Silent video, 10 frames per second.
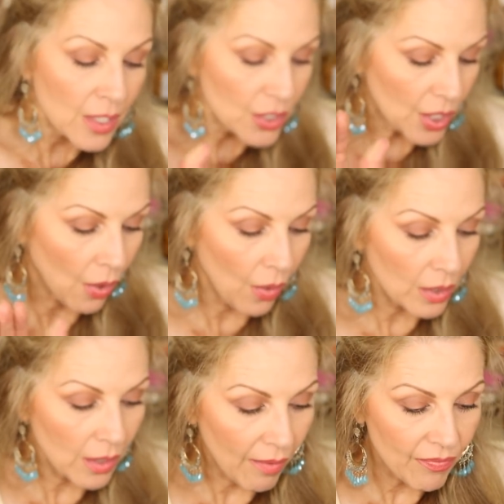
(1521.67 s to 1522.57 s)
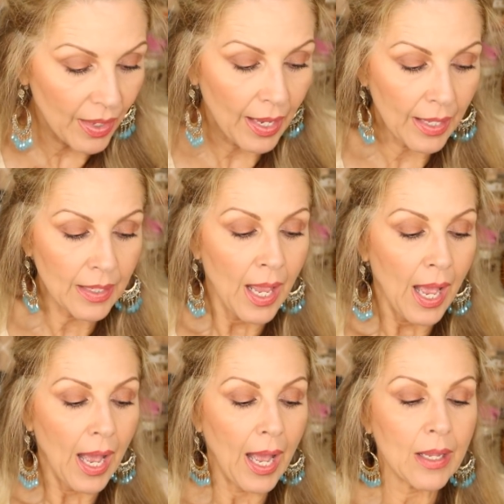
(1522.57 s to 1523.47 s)
So love that.
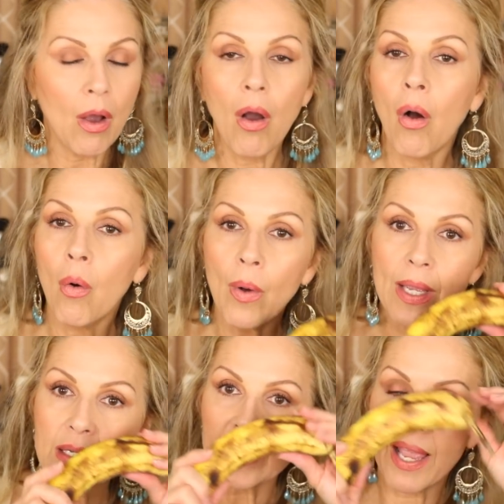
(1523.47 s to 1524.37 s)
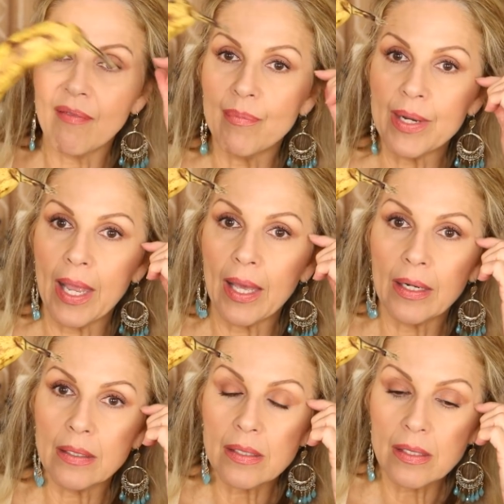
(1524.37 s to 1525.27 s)
I always have
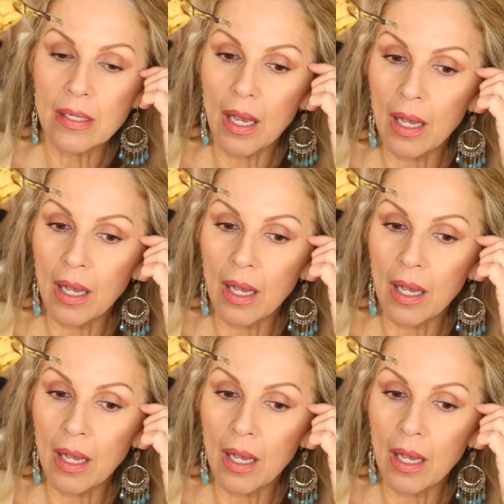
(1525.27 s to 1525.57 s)
bananas,